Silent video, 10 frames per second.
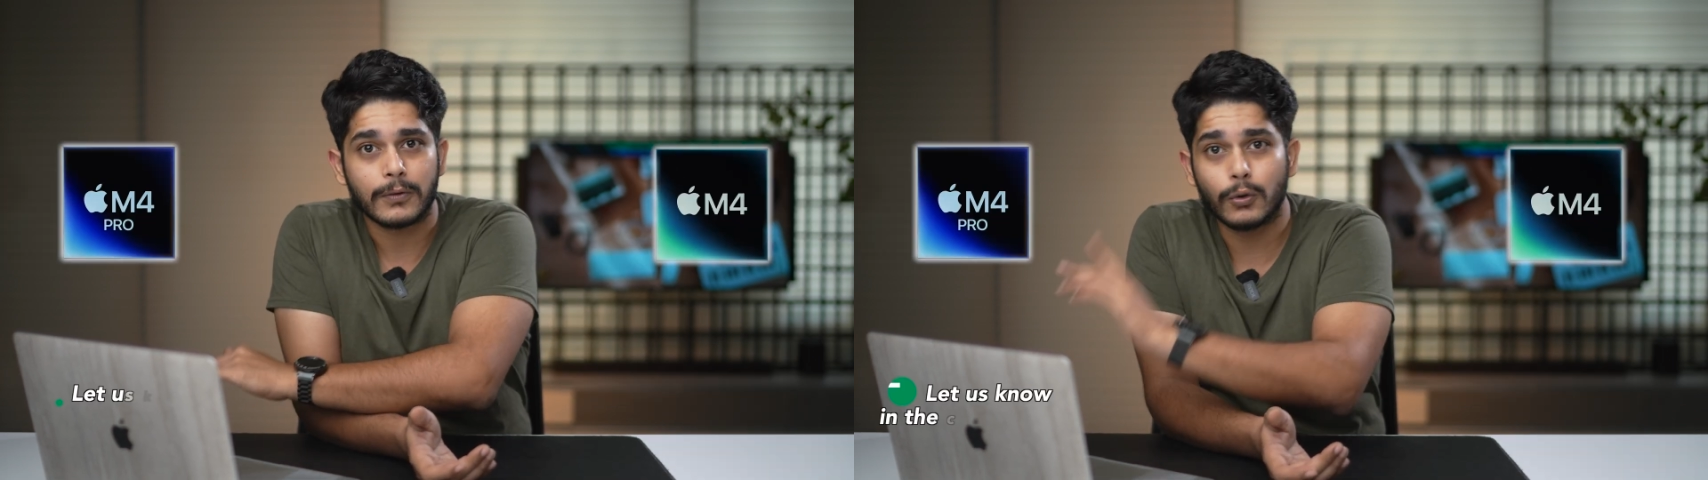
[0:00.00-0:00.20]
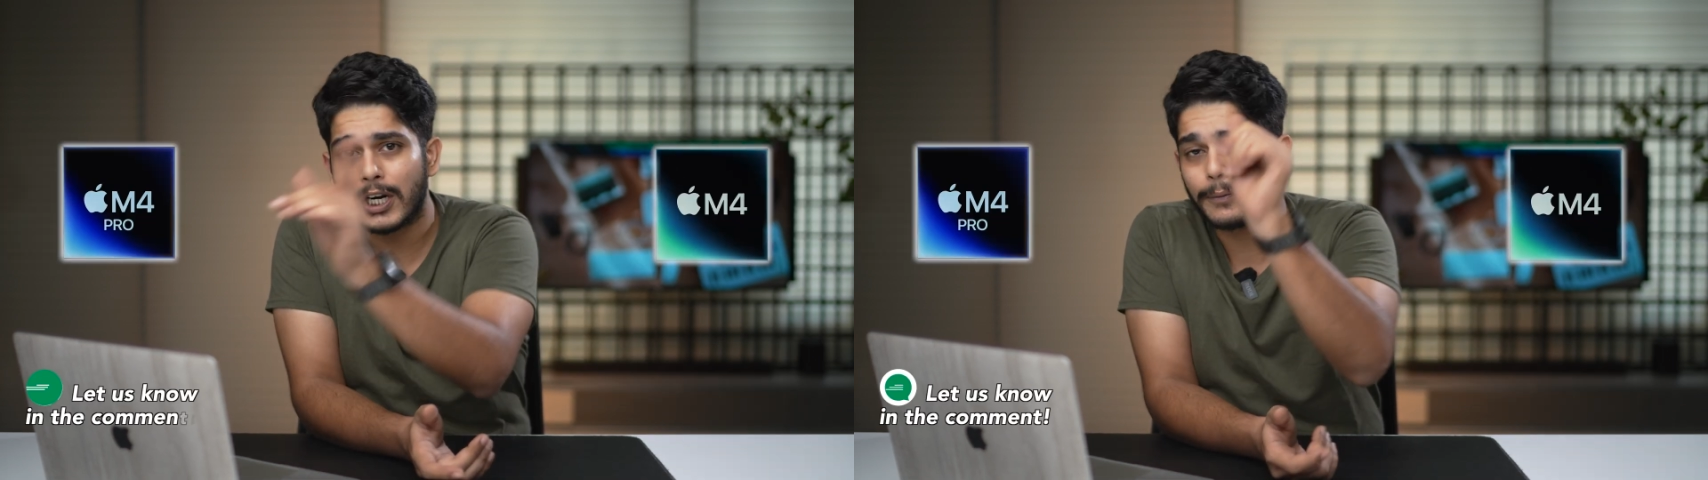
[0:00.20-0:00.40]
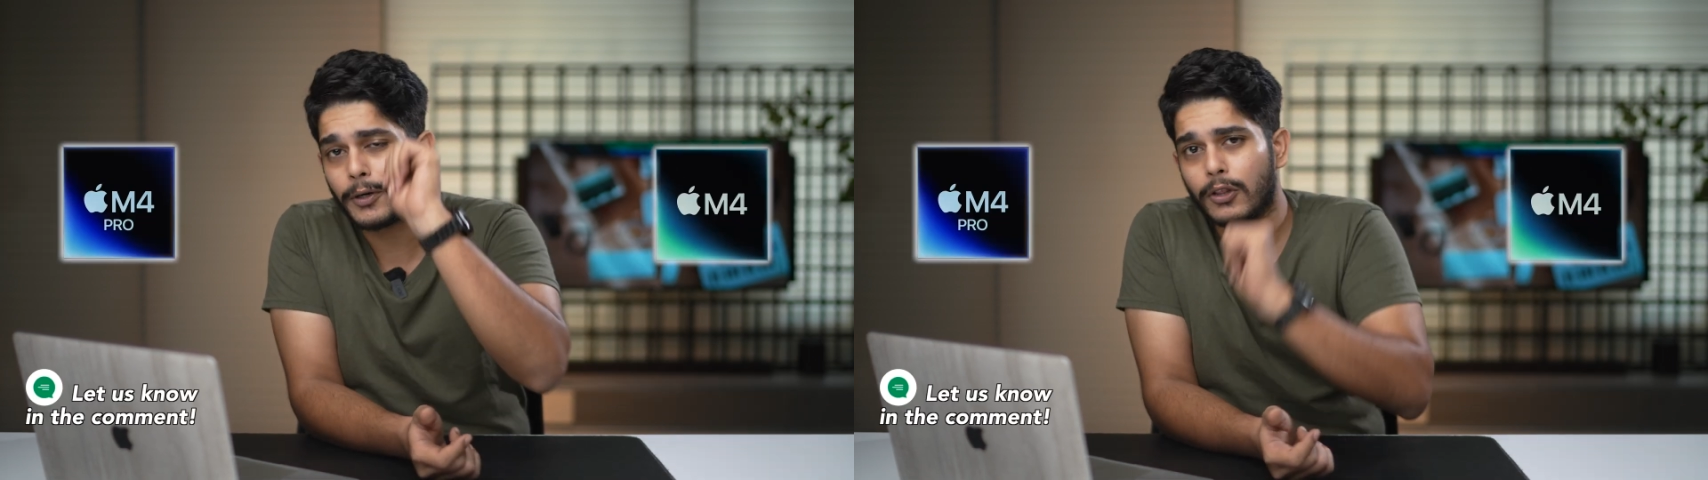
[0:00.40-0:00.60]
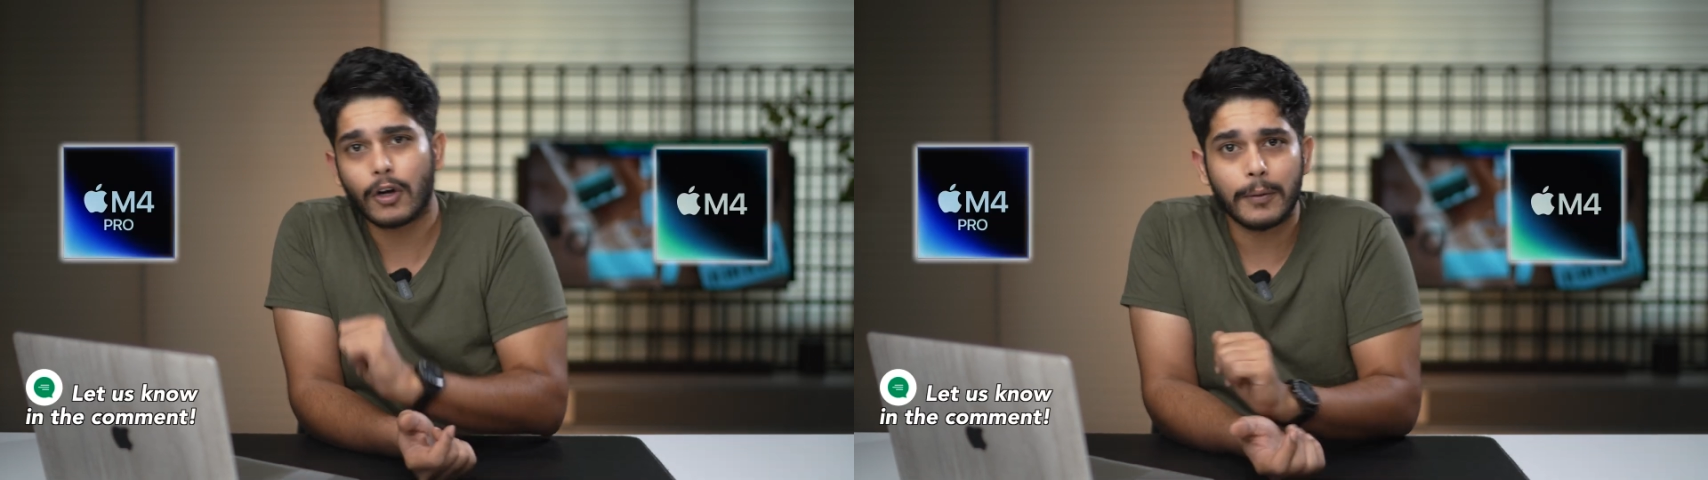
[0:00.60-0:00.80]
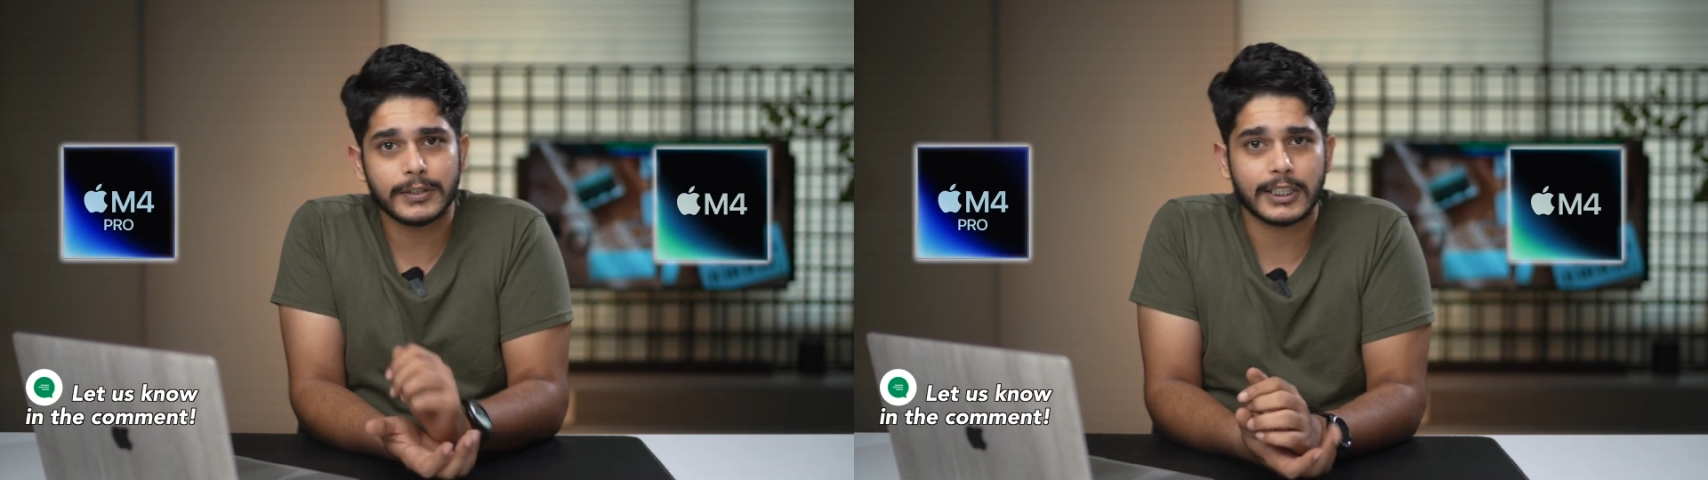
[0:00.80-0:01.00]
Do let me know in the
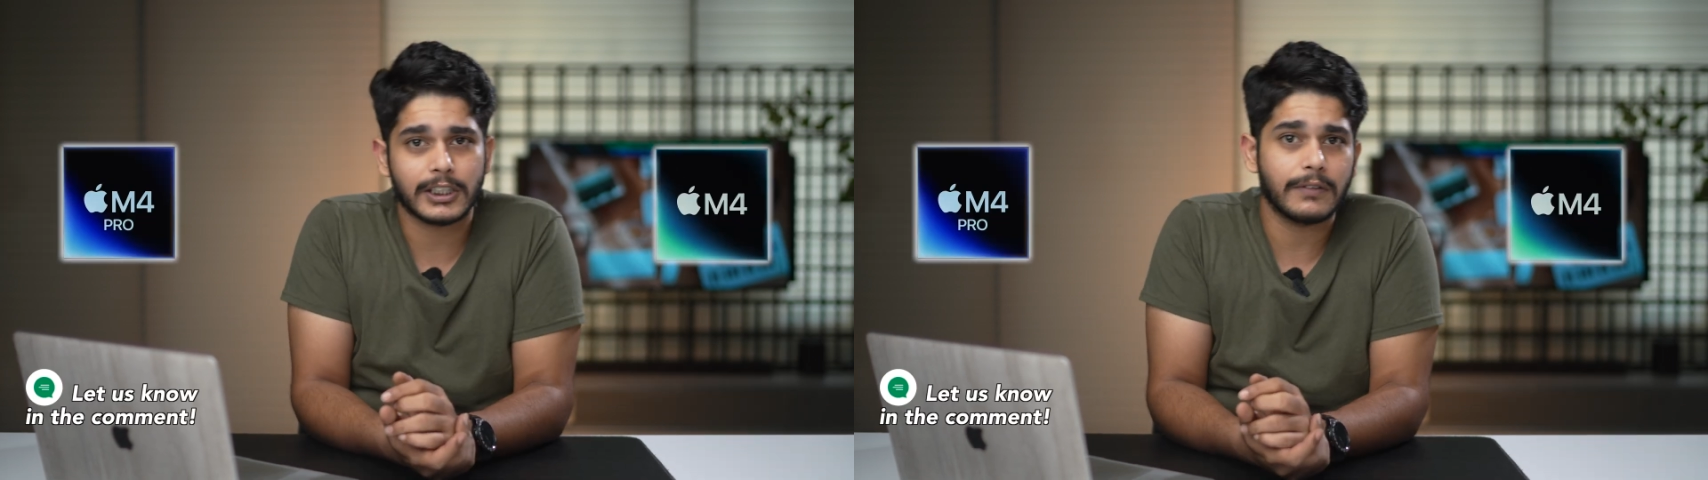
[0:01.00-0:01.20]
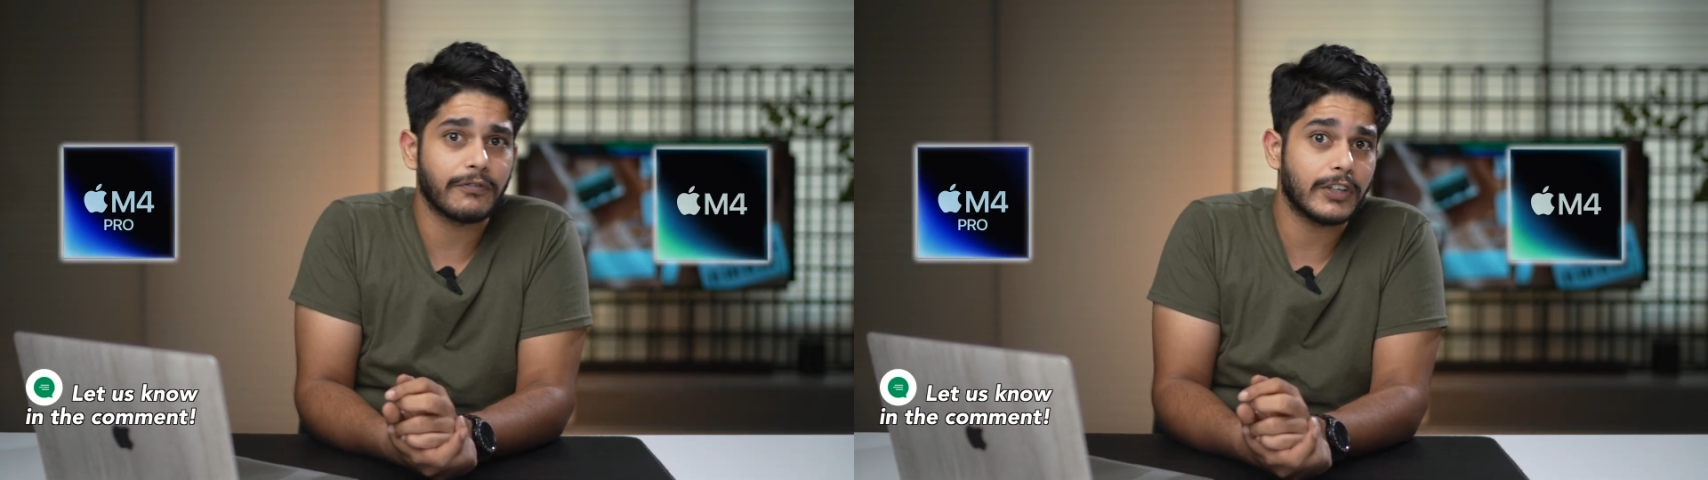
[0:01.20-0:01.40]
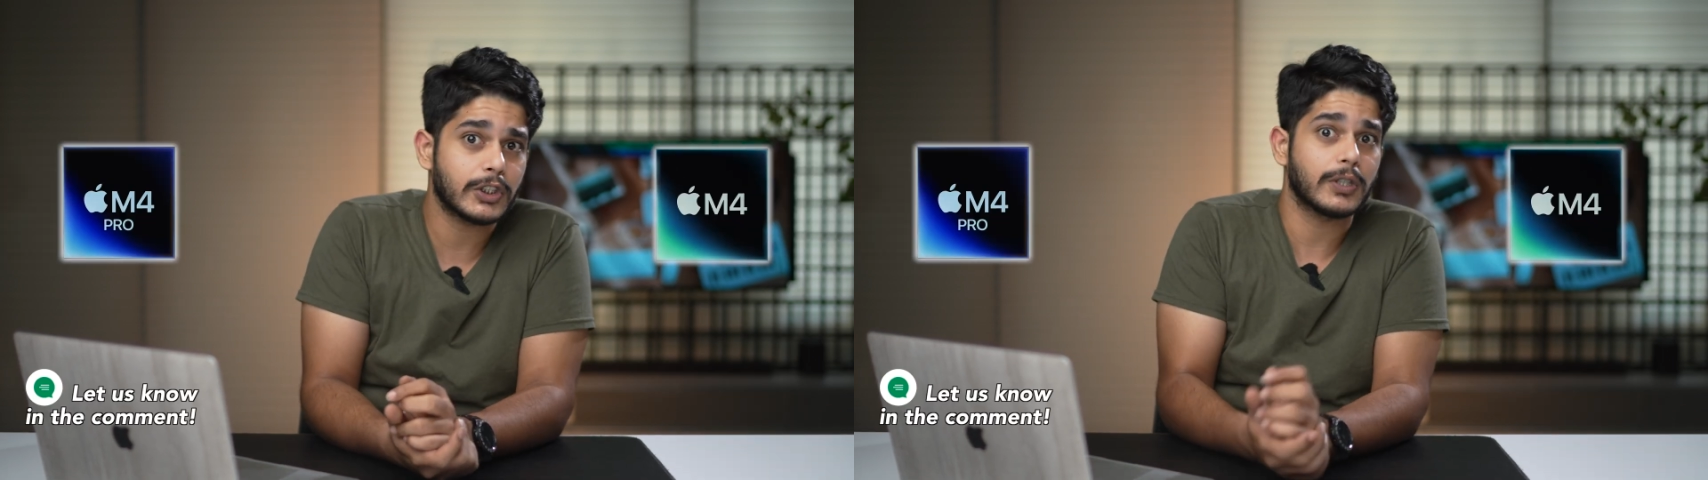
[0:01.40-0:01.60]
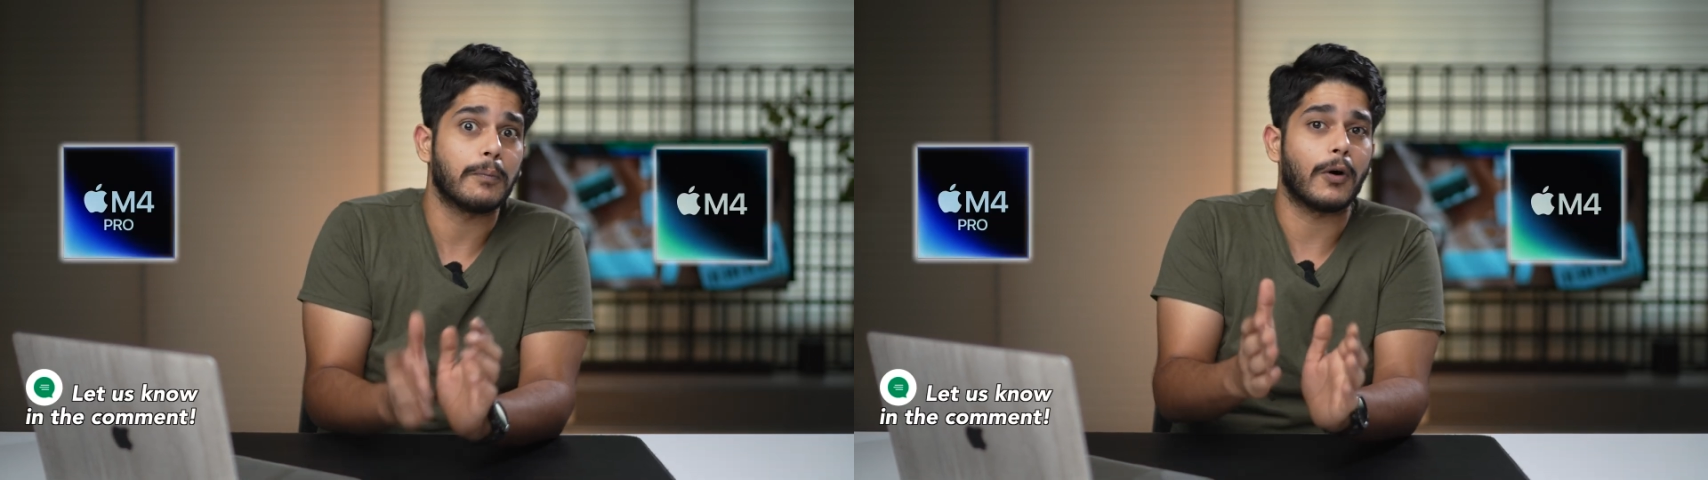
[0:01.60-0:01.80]
comment section which